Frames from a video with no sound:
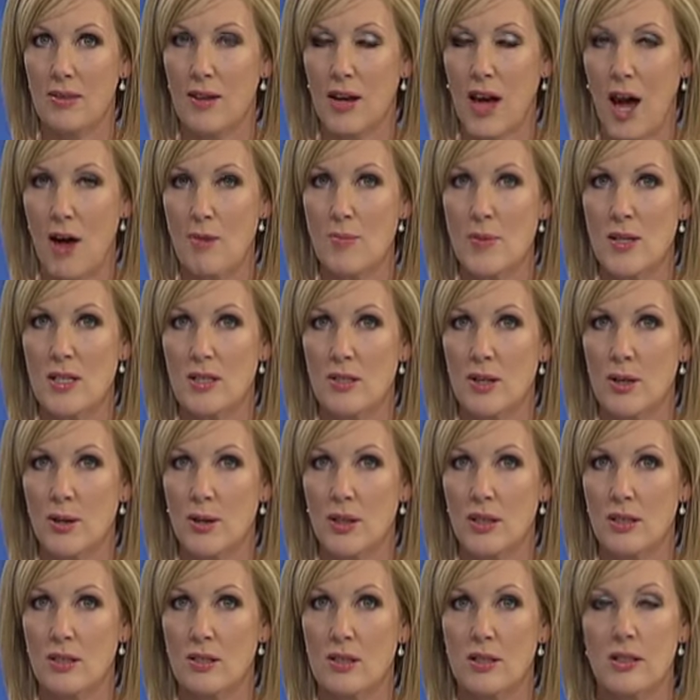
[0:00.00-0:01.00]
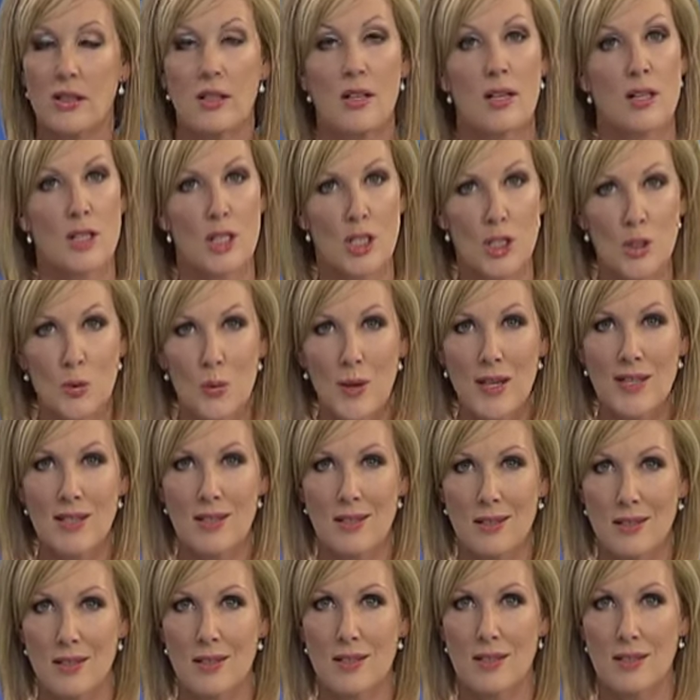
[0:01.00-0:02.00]
the government's looking to
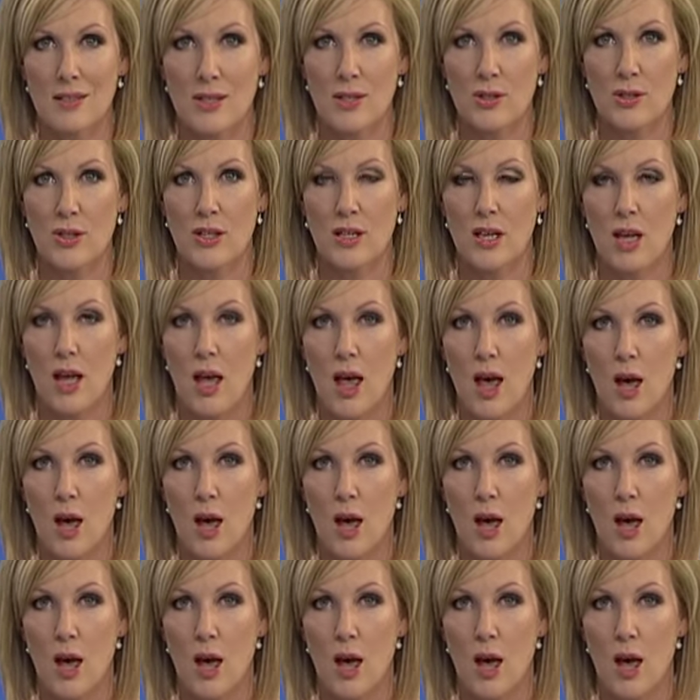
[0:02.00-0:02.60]
sweeten the decision